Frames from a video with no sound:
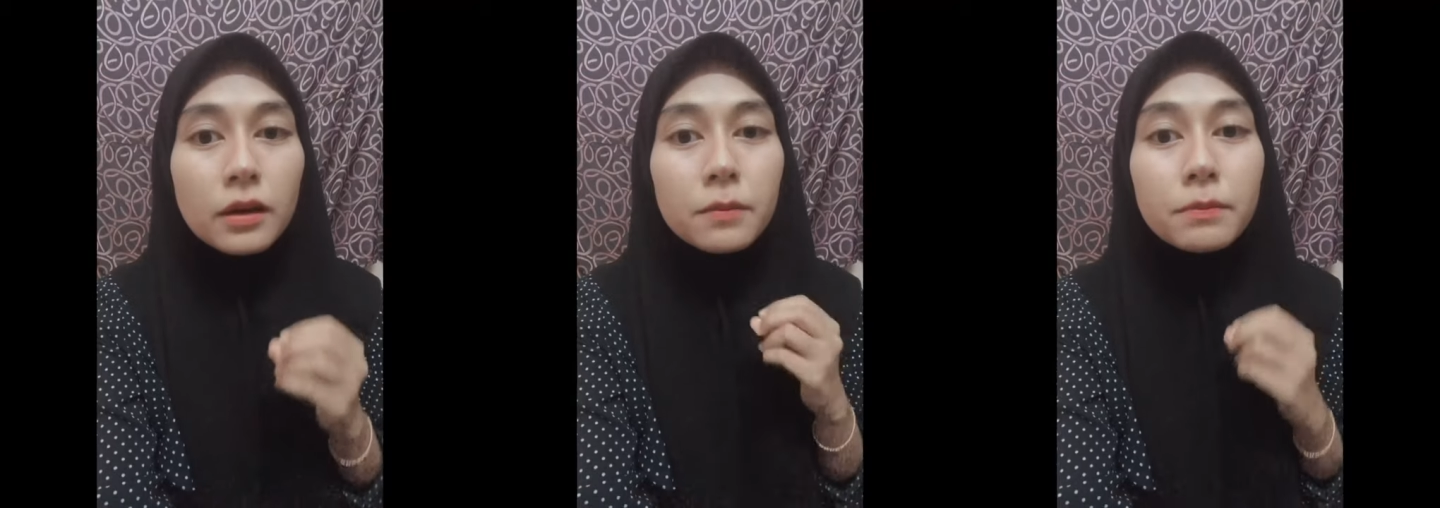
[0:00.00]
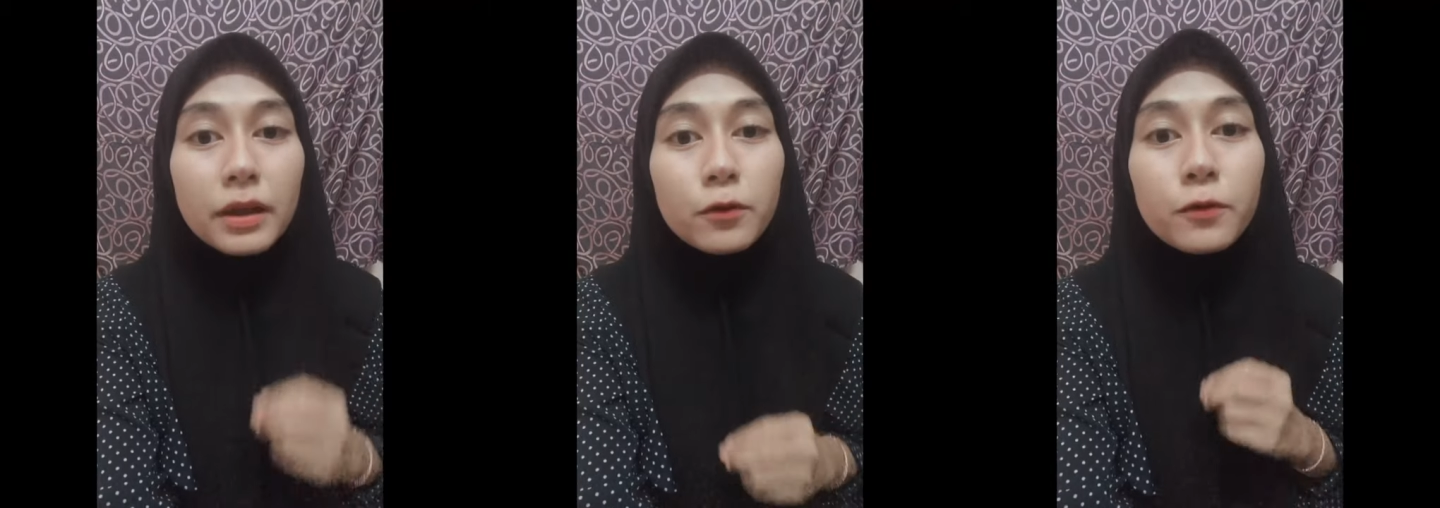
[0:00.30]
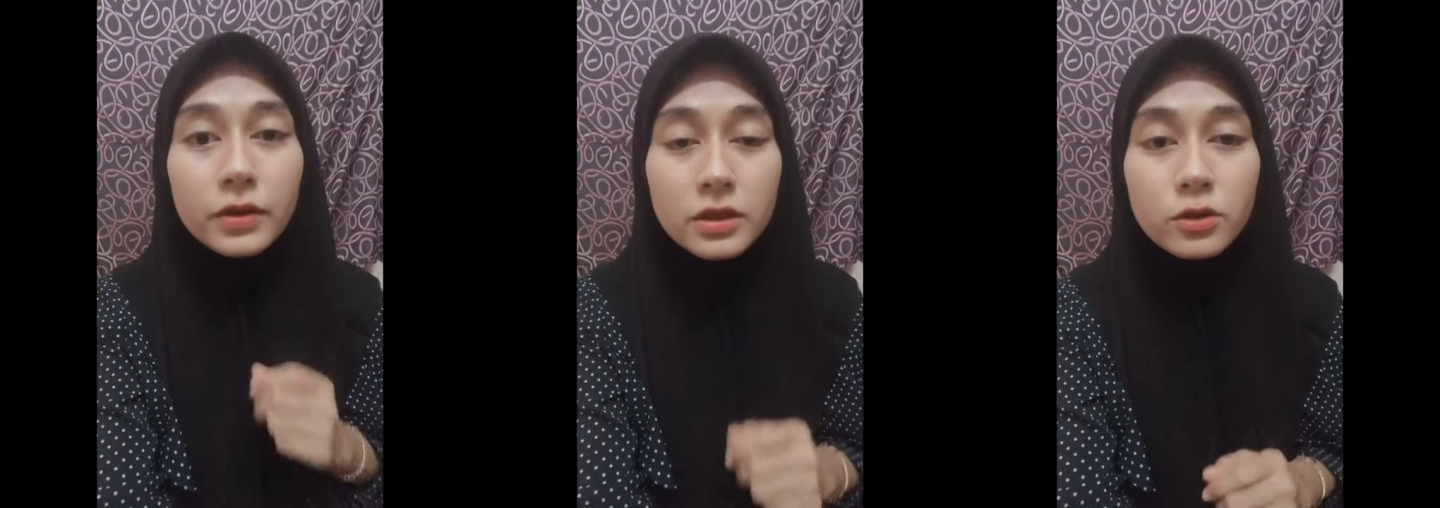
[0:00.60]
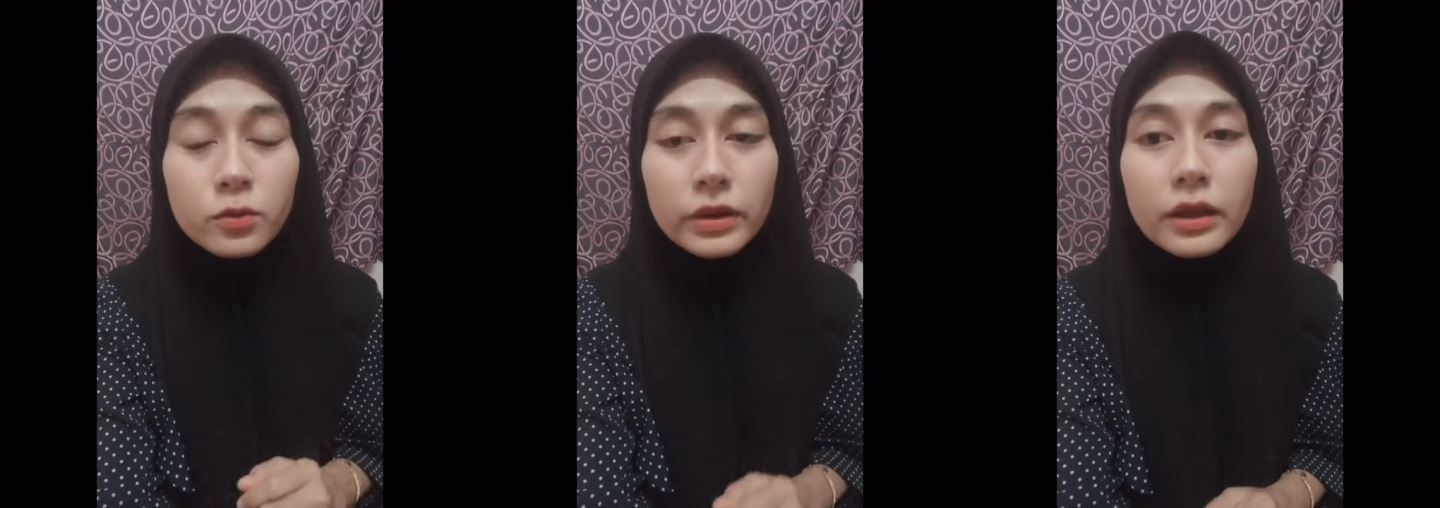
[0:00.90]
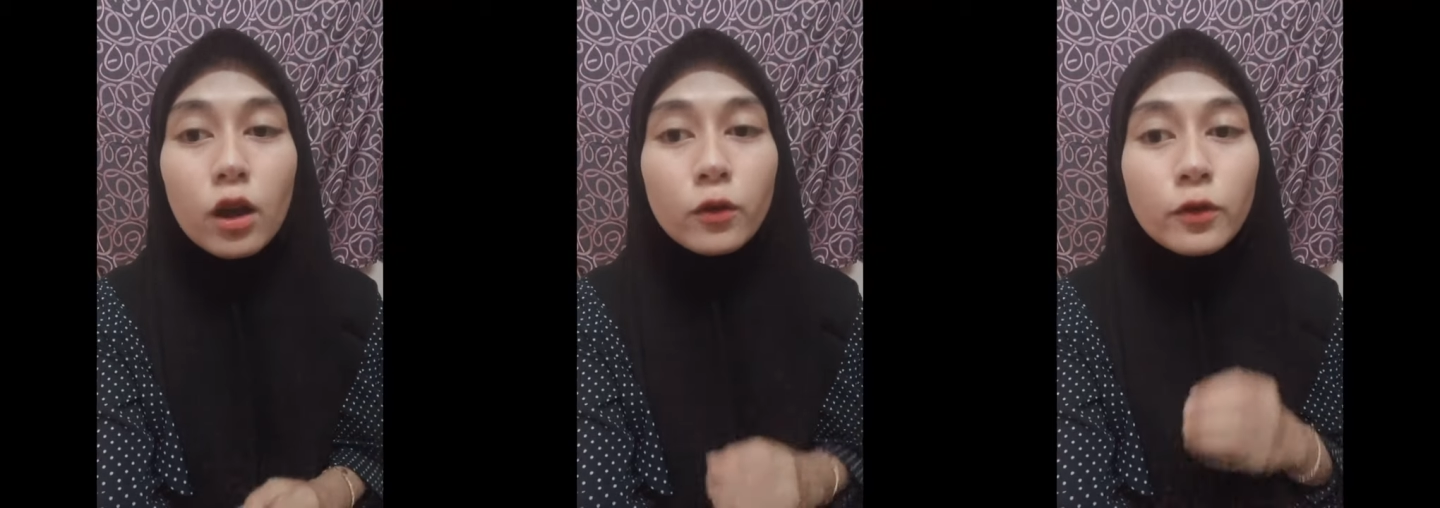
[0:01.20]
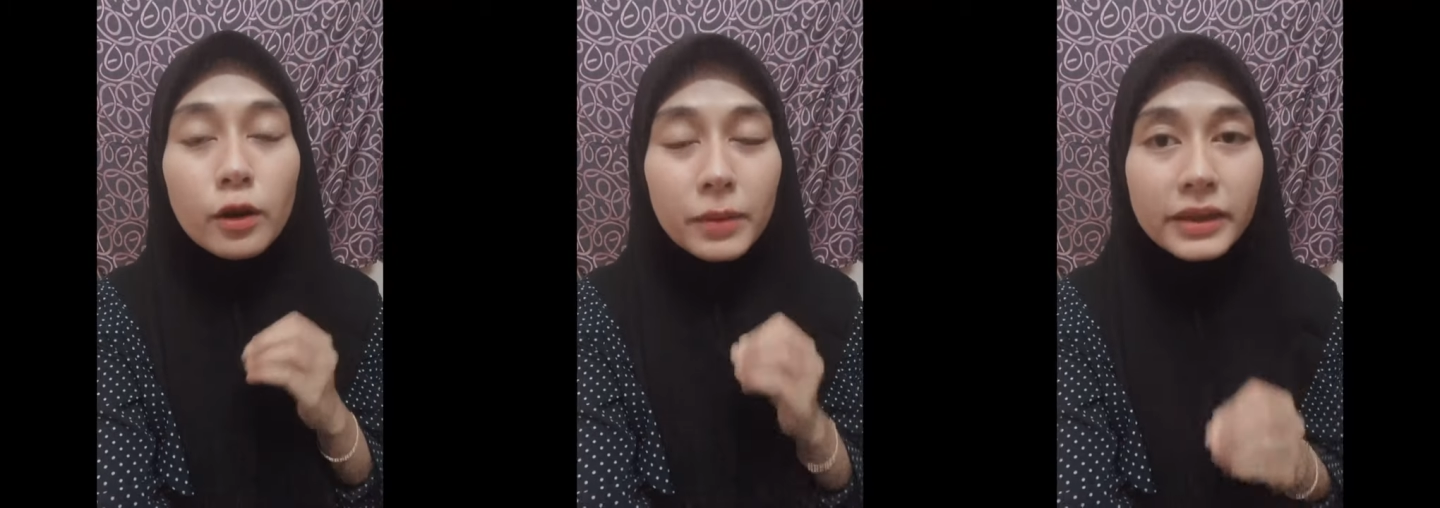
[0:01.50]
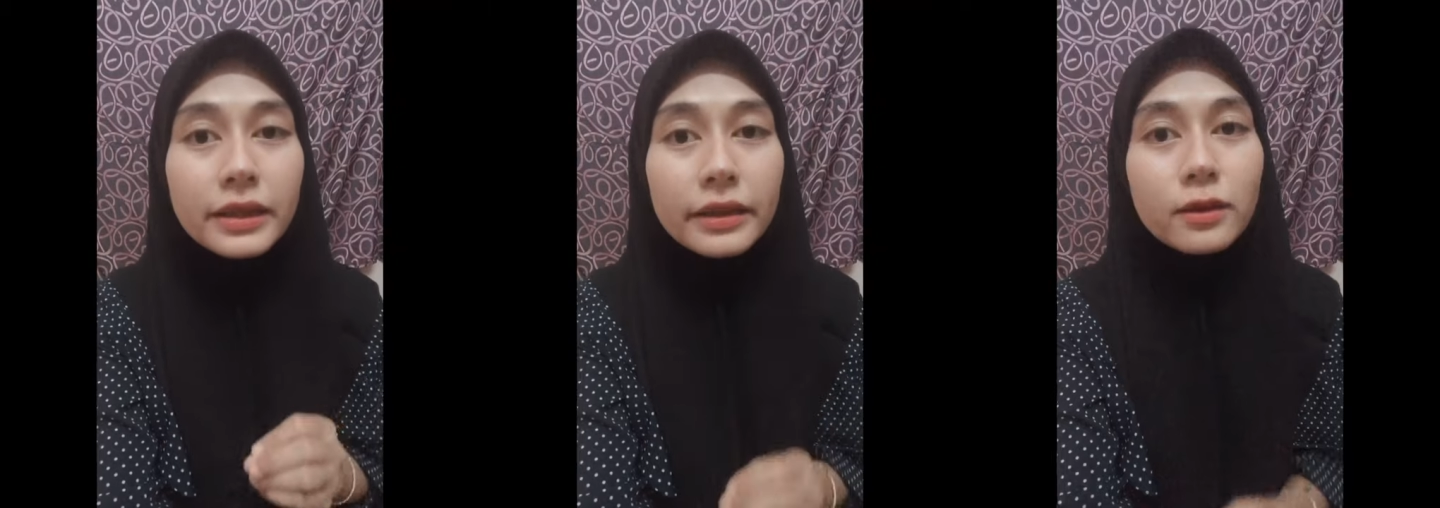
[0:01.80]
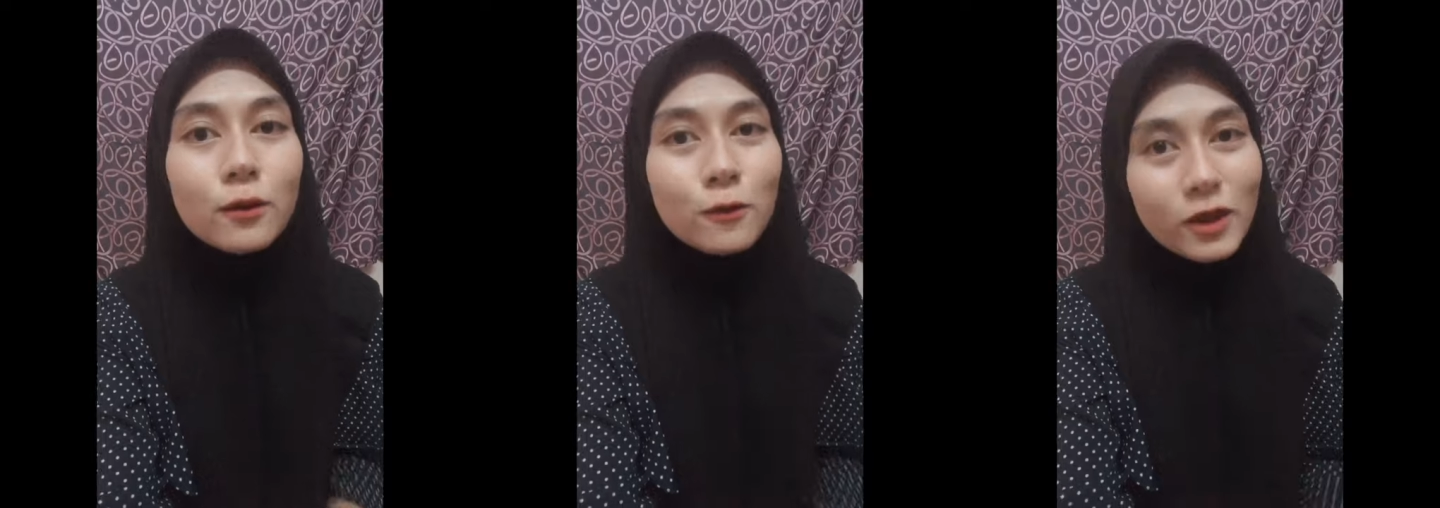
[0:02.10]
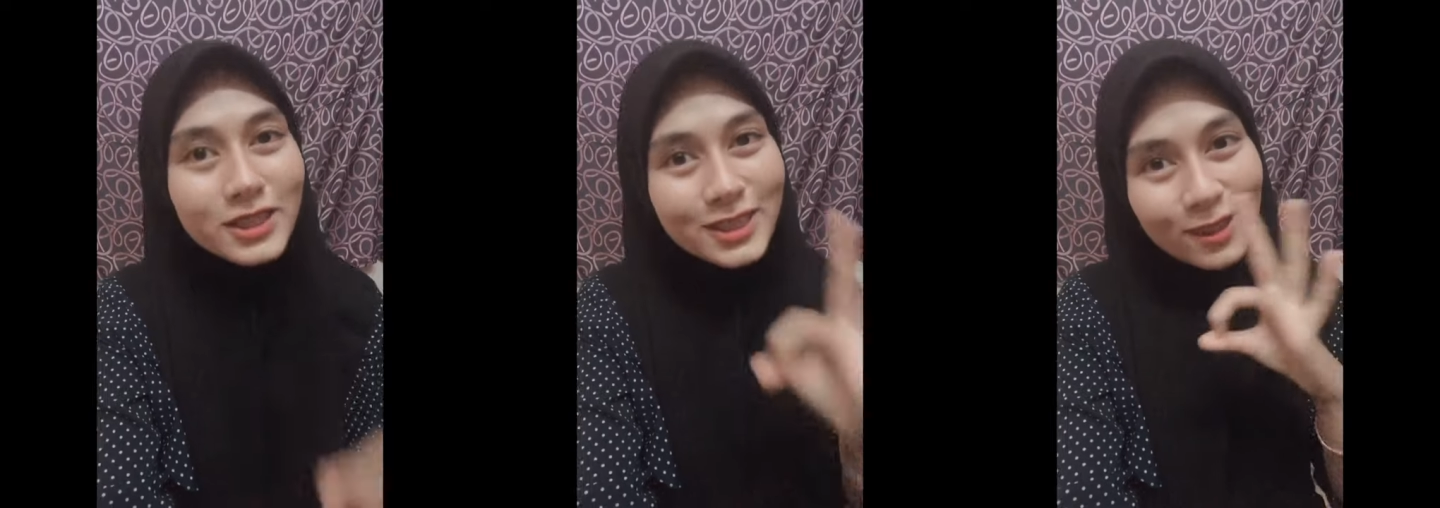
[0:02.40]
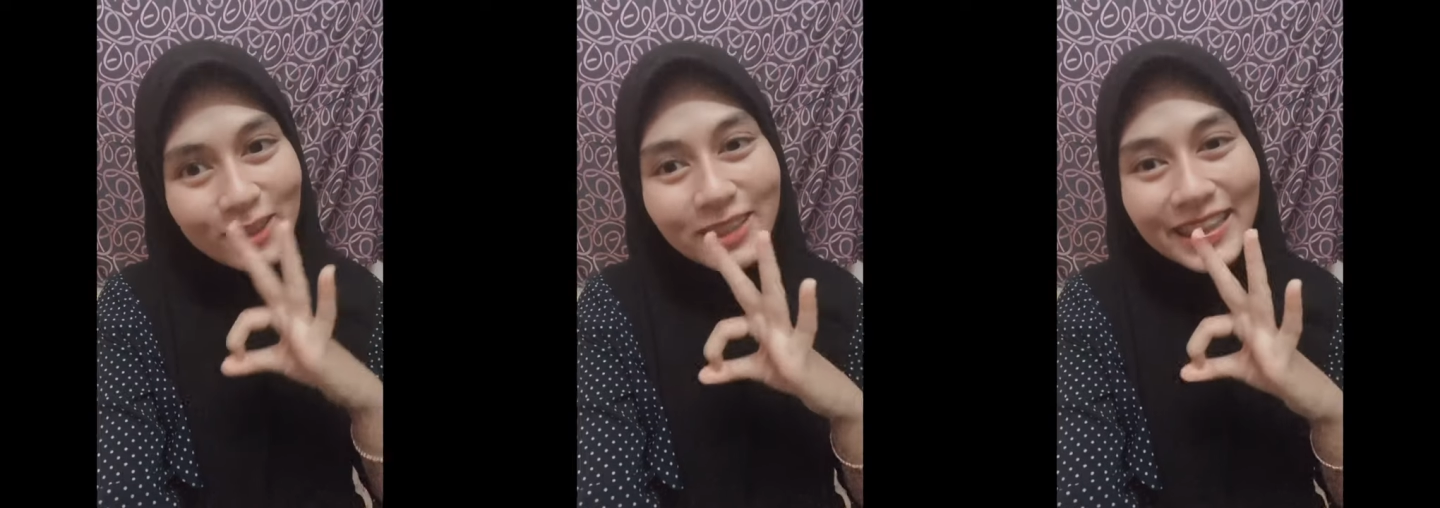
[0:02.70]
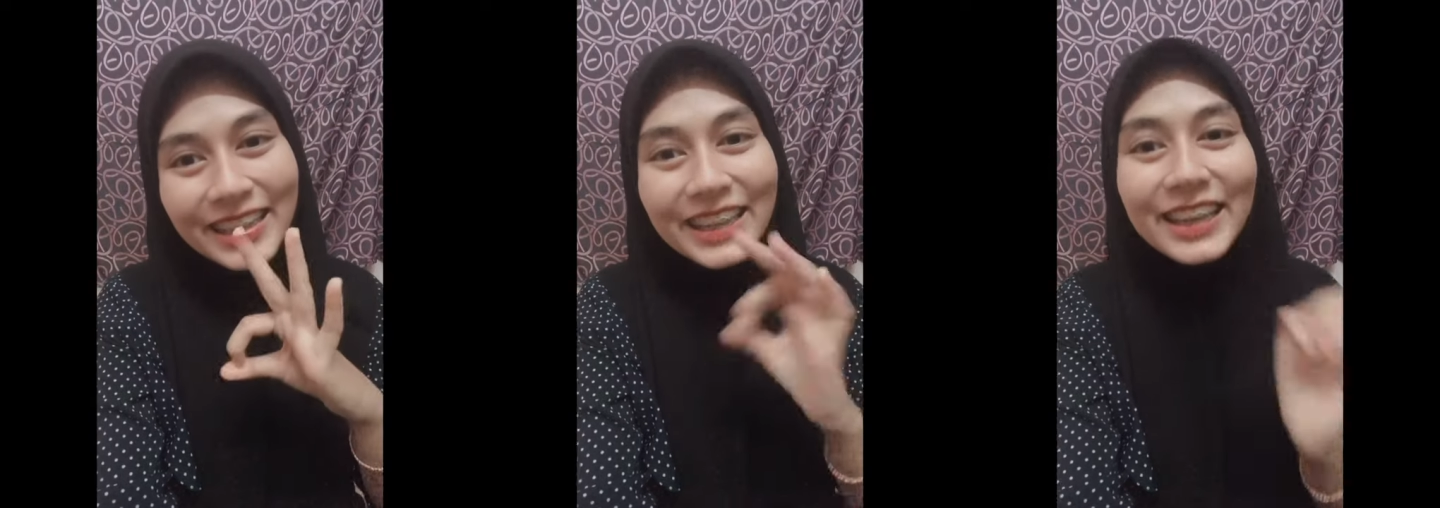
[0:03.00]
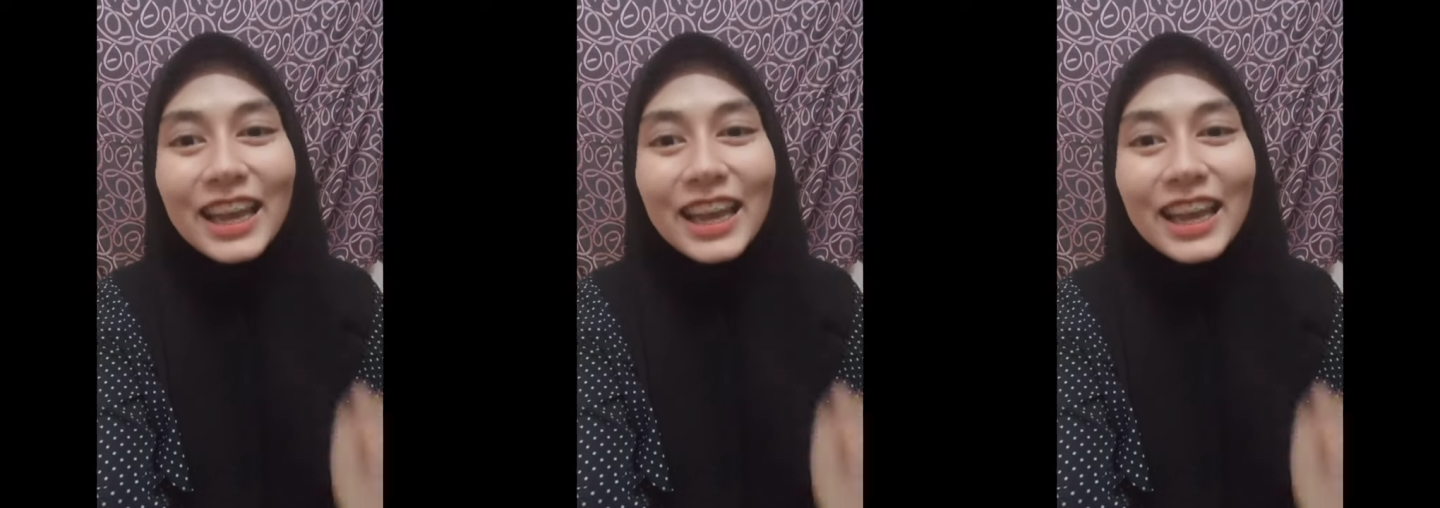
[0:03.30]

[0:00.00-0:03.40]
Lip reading: My first week of Ramadan was okay.